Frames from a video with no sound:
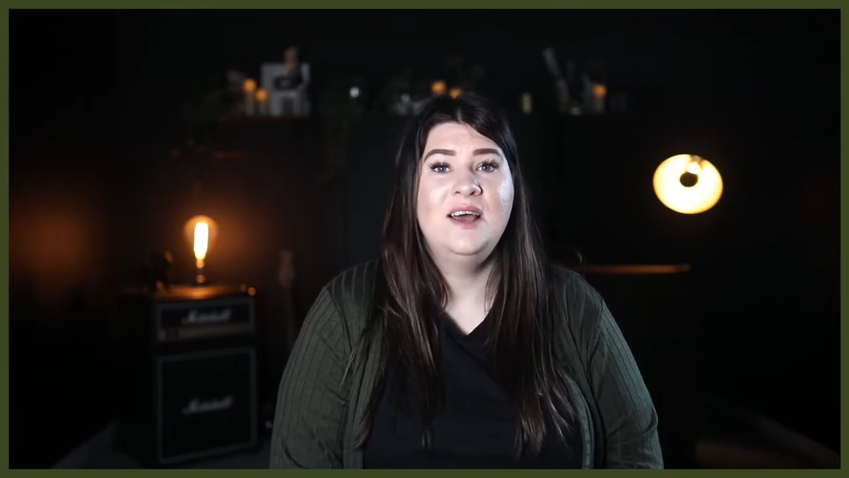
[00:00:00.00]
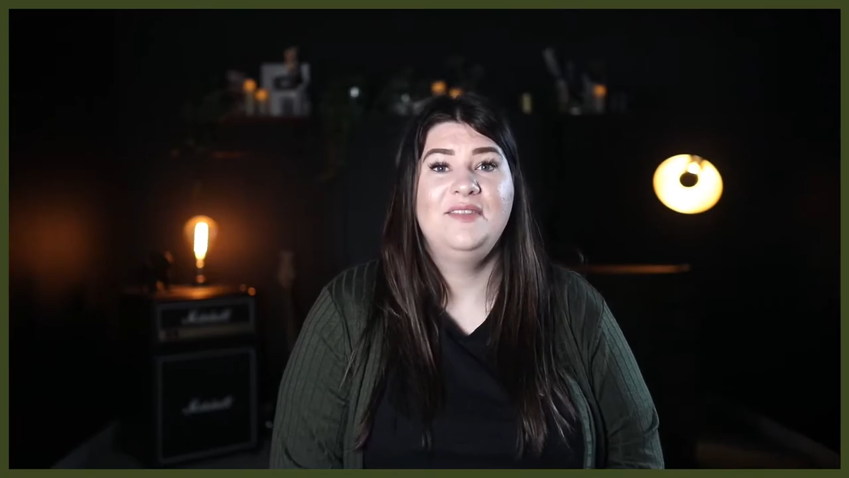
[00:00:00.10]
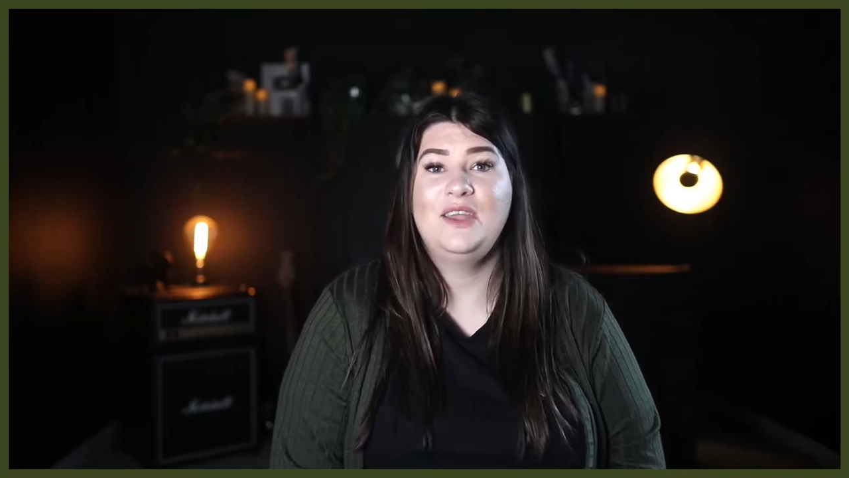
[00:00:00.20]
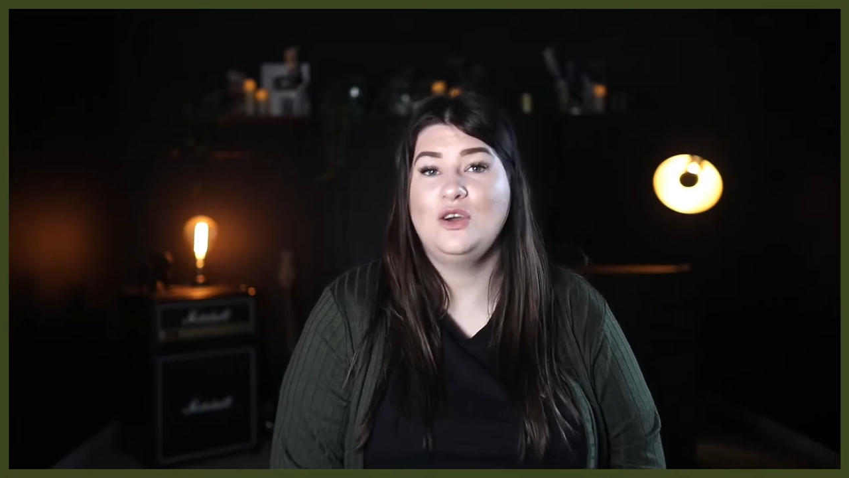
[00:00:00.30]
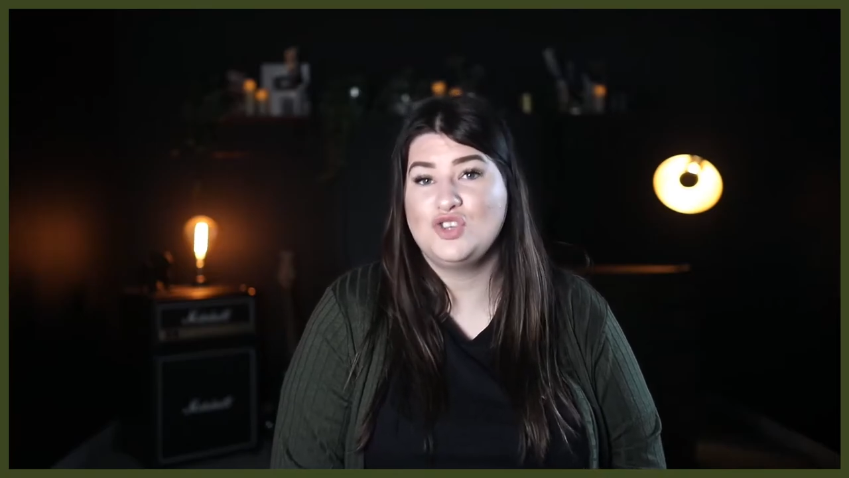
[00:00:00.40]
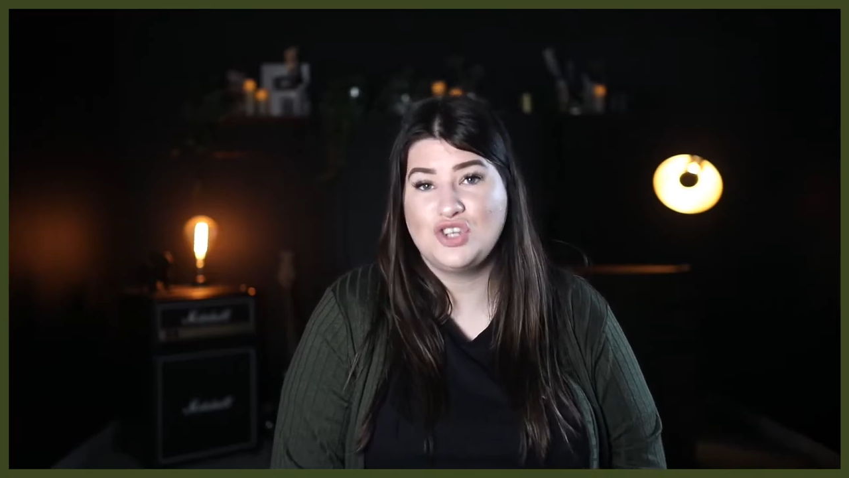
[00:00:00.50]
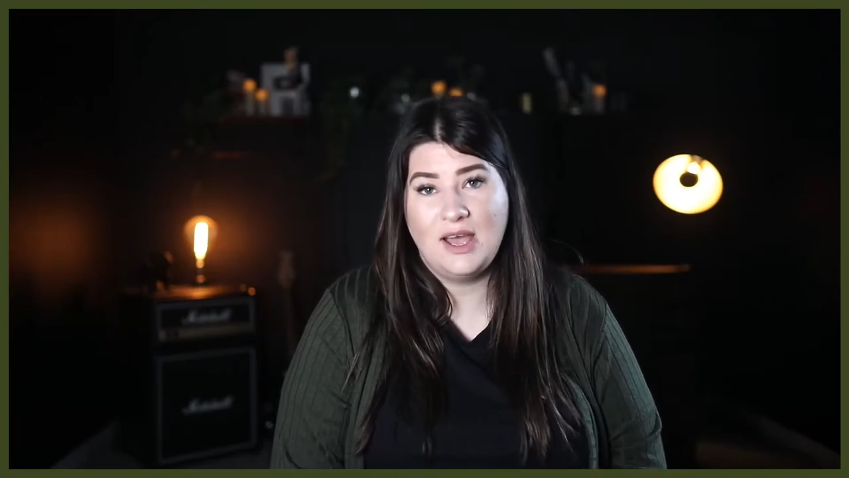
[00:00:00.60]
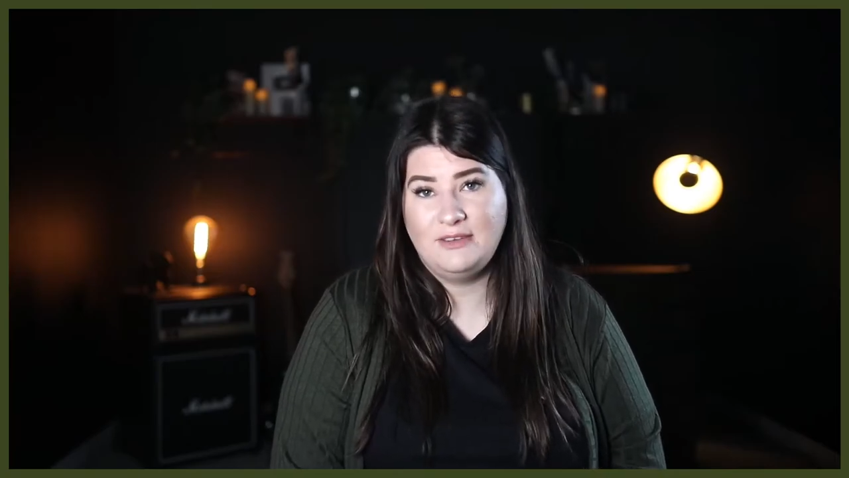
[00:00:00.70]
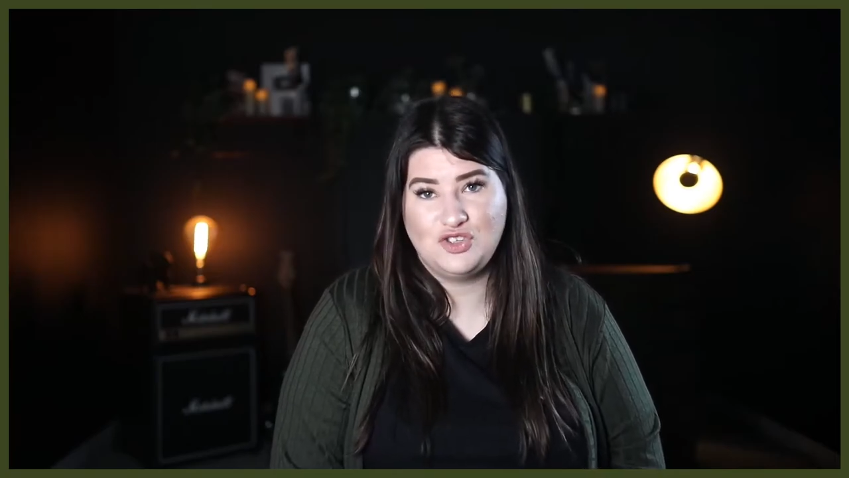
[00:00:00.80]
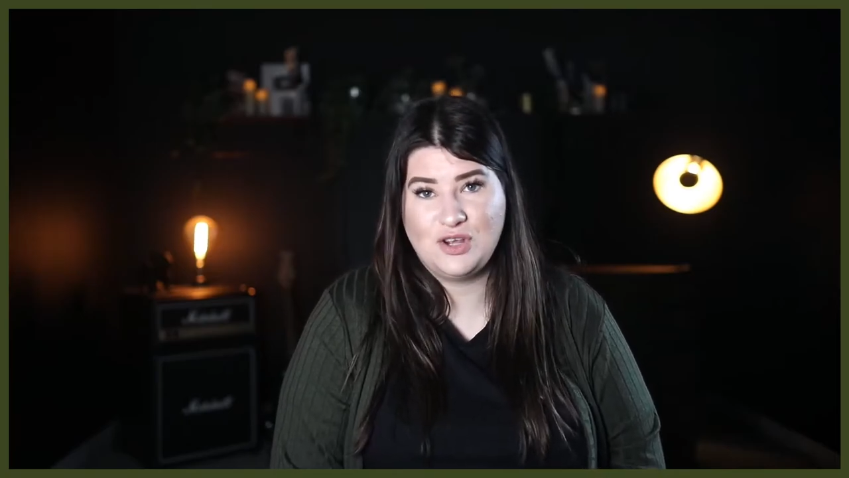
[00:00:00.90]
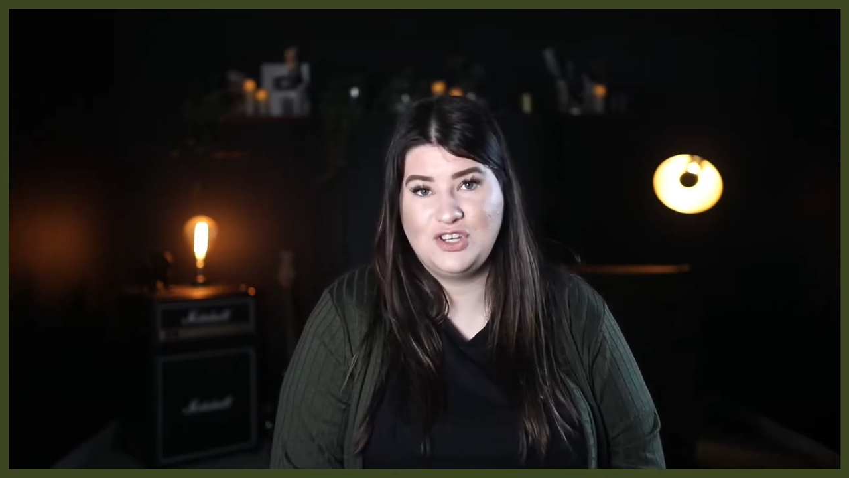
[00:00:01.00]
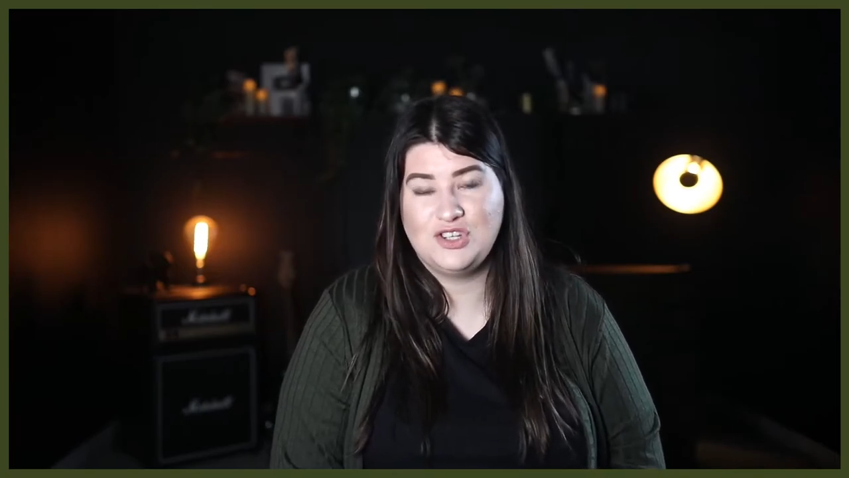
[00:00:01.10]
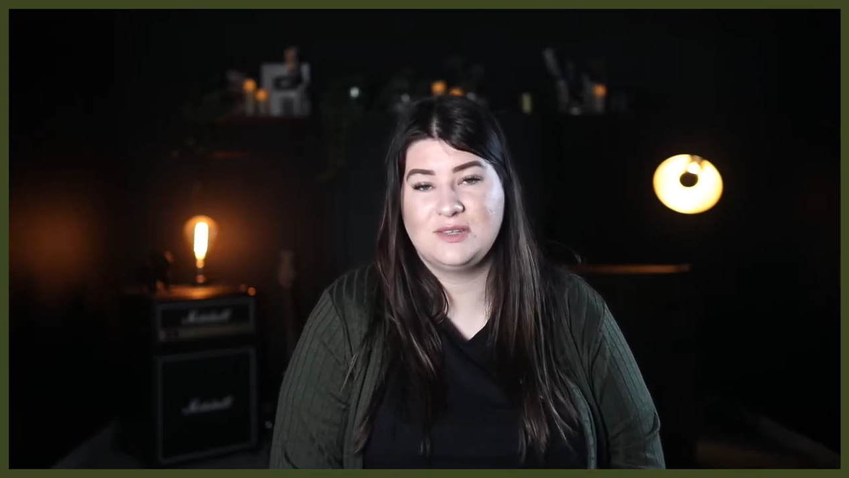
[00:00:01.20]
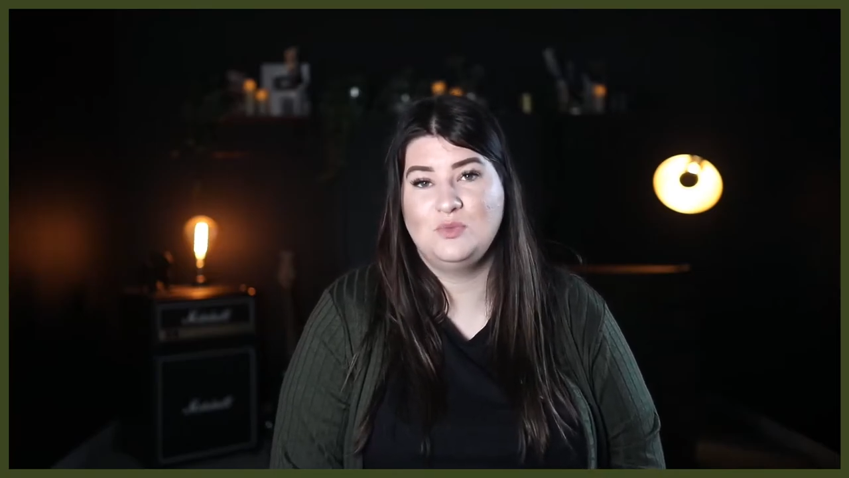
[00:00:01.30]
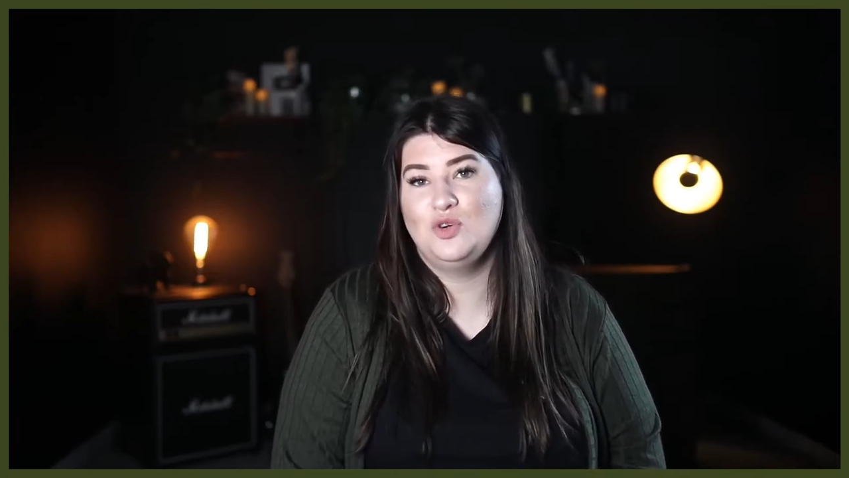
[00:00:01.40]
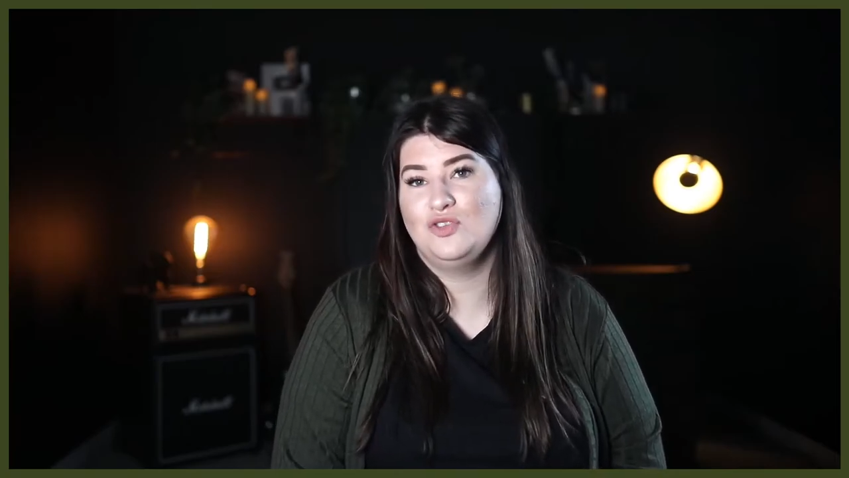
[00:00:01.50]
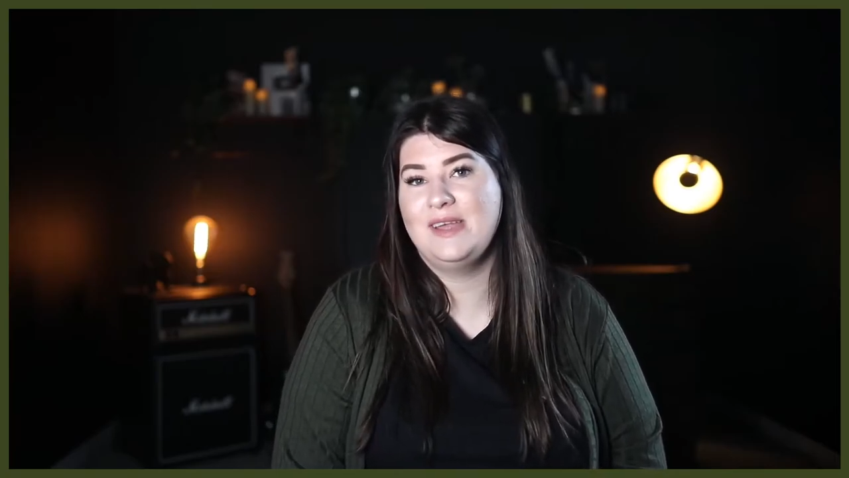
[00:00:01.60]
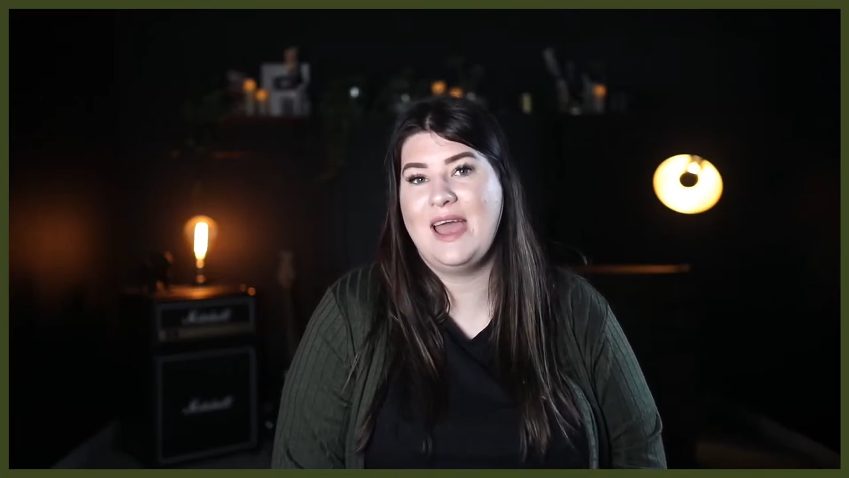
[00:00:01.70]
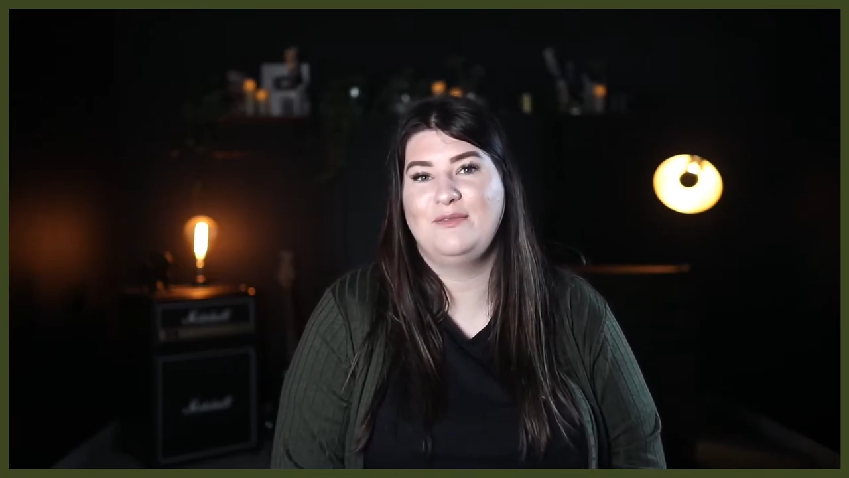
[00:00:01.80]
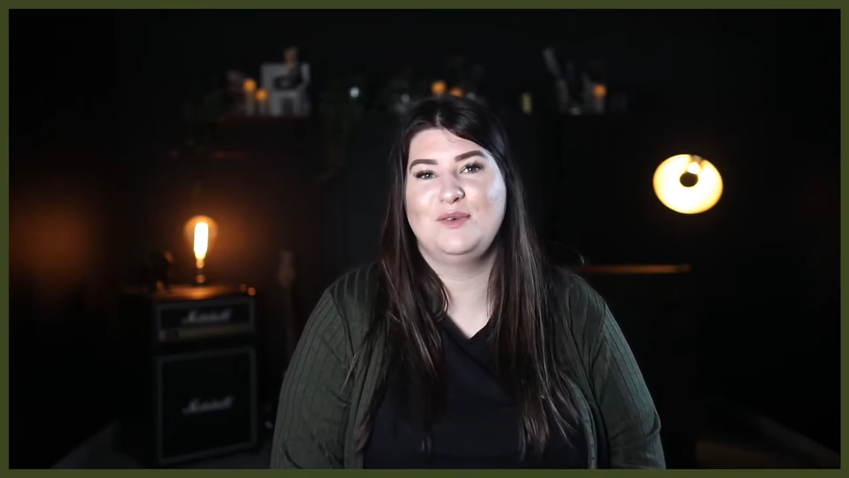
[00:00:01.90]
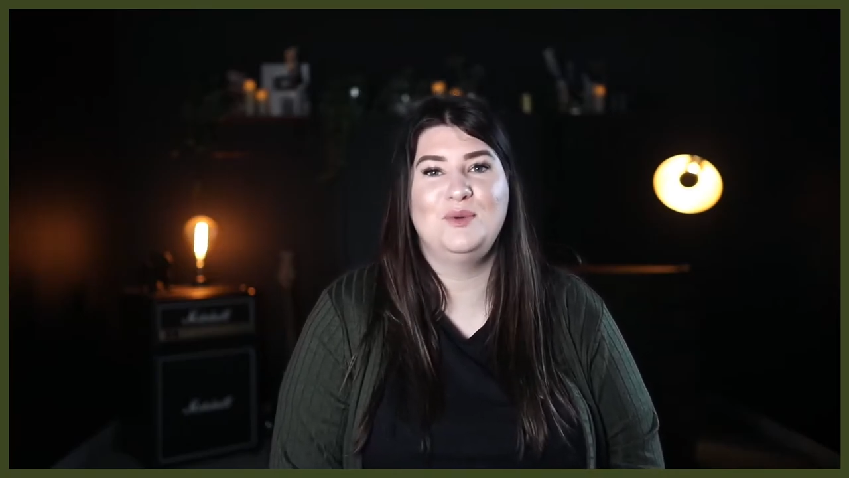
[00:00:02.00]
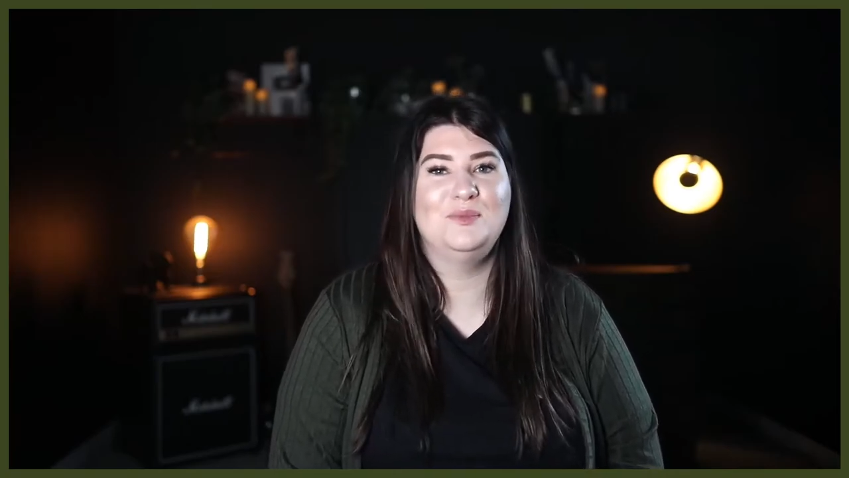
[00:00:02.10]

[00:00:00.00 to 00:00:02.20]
They're not shy of strangers and will greet everyone